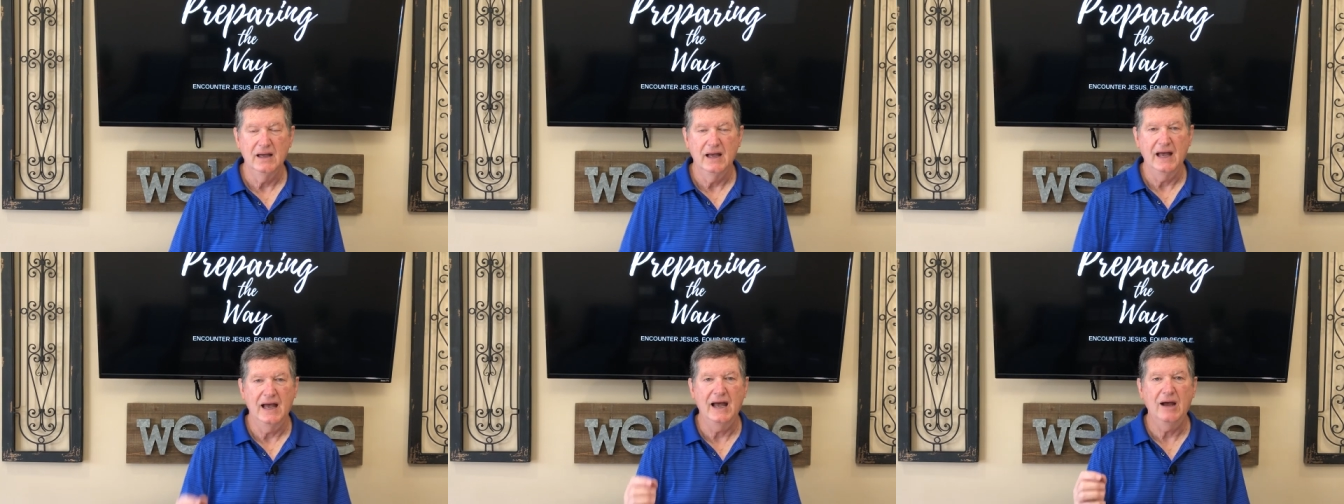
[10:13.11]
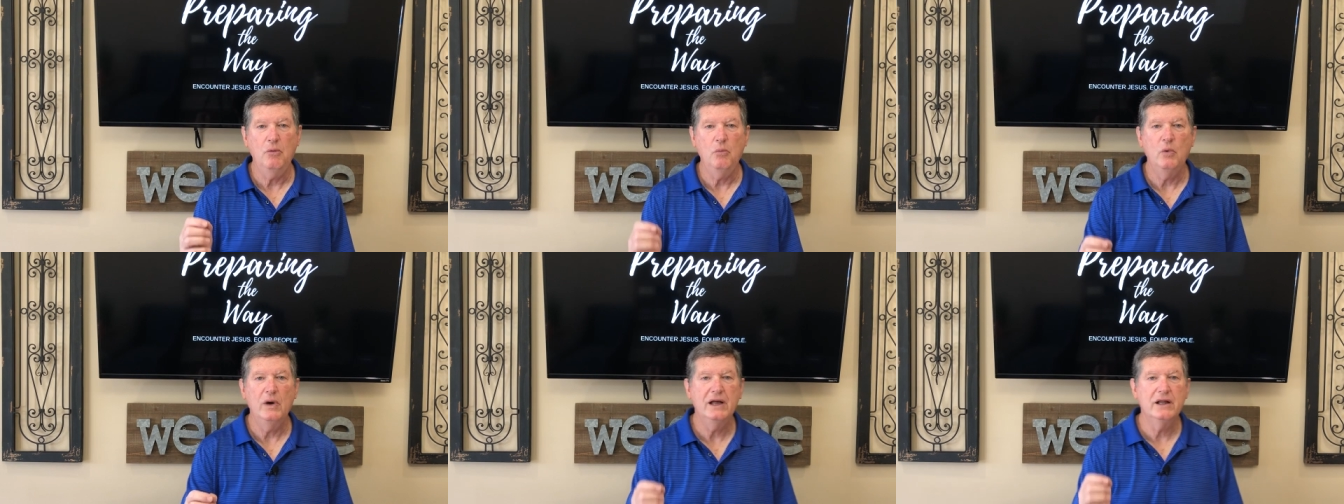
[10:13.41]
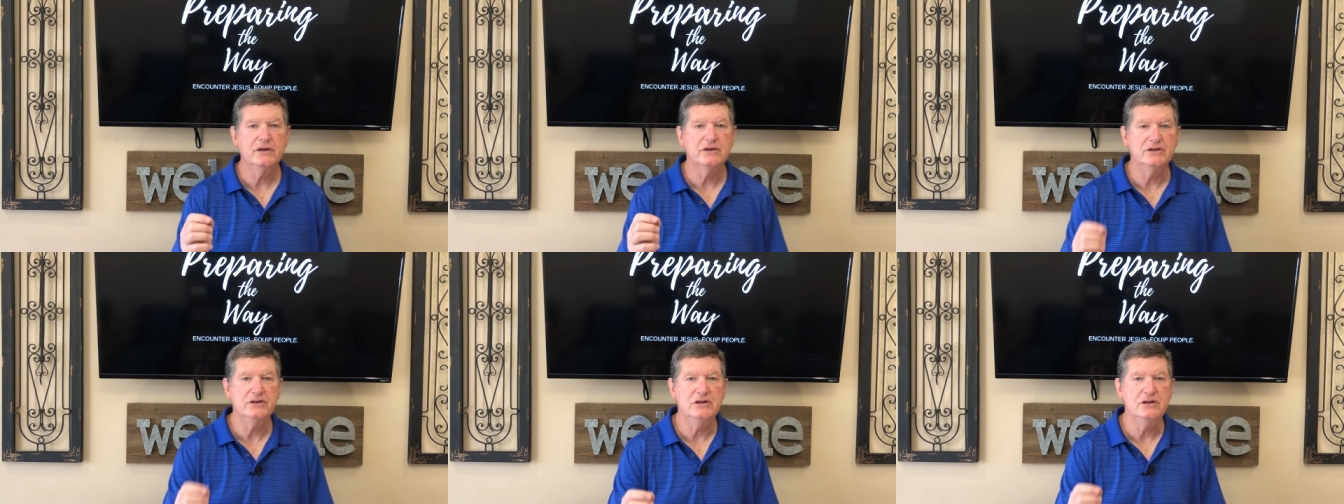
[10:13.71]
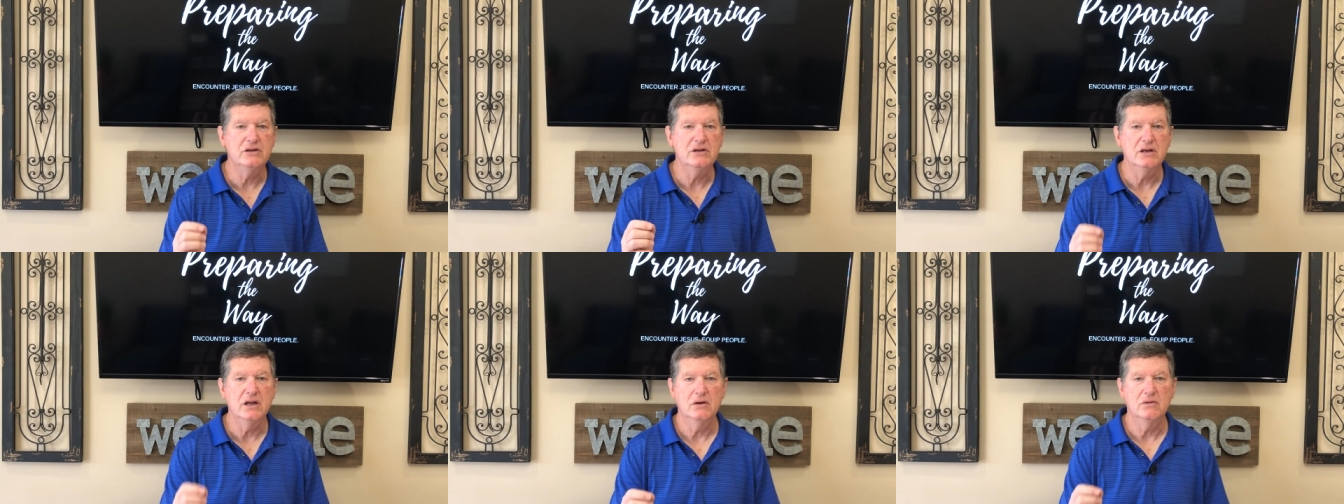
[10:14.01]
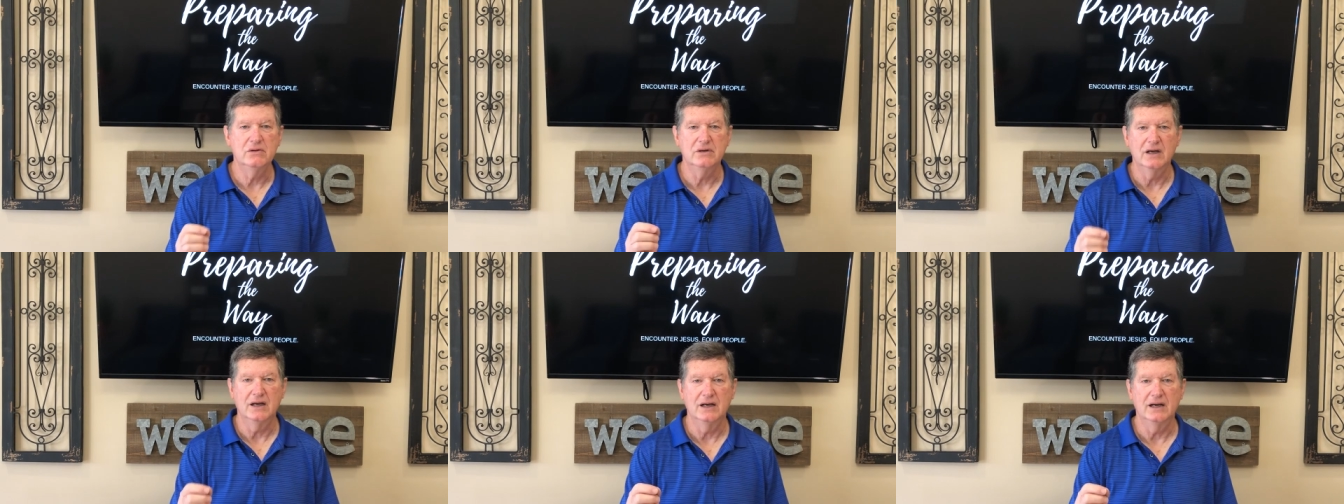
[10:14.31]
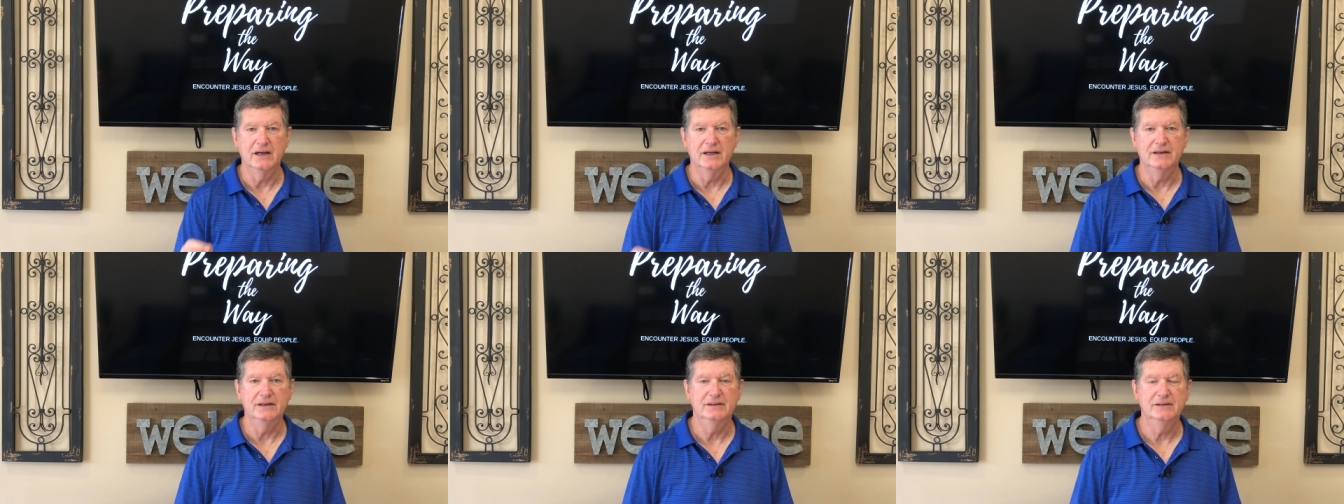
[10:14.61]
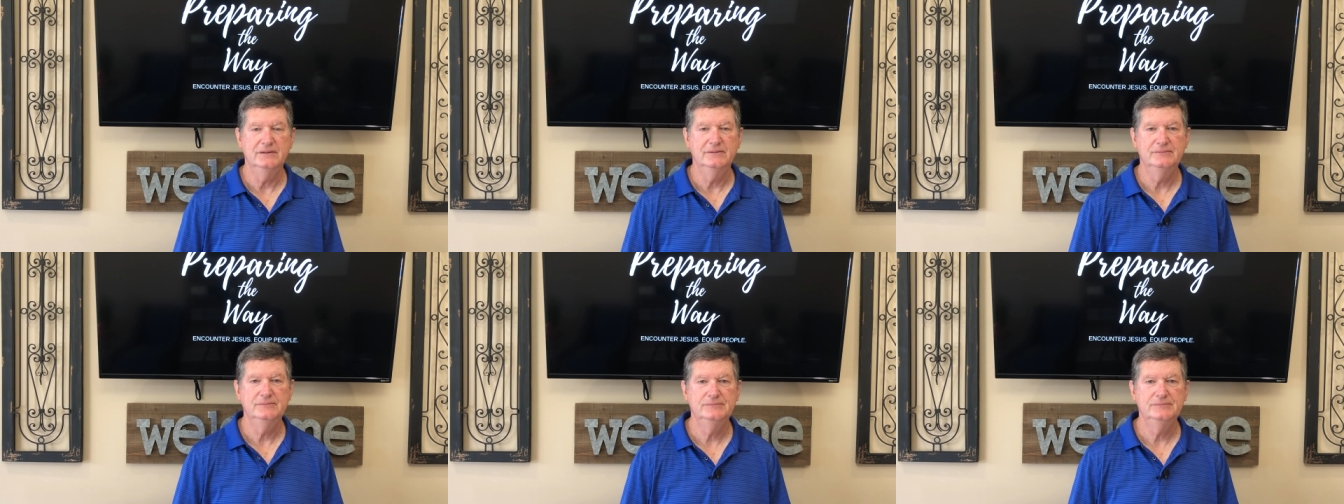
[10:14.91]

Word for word: How well do you know God?